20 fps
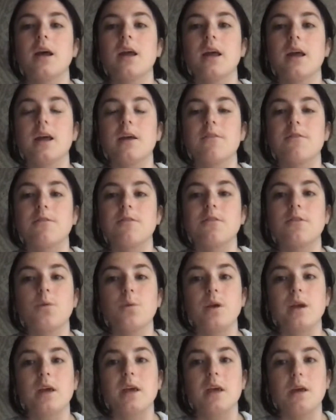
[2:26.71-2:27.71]
if
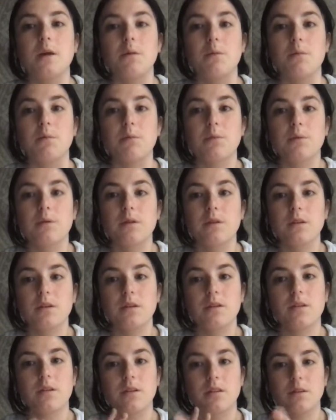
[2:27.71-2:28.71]
we keep
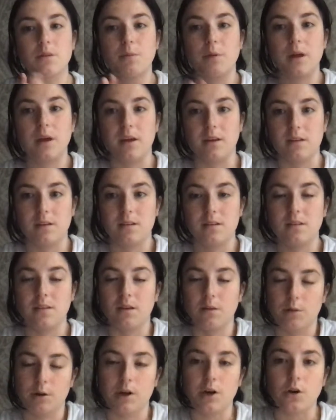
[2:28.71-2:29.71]
the pace
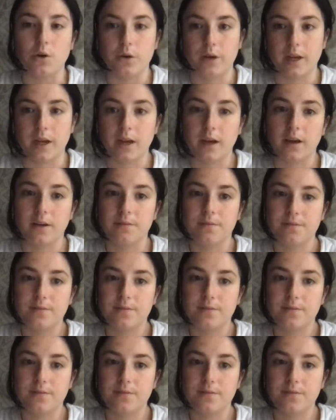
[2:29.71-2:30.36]
that we're going at.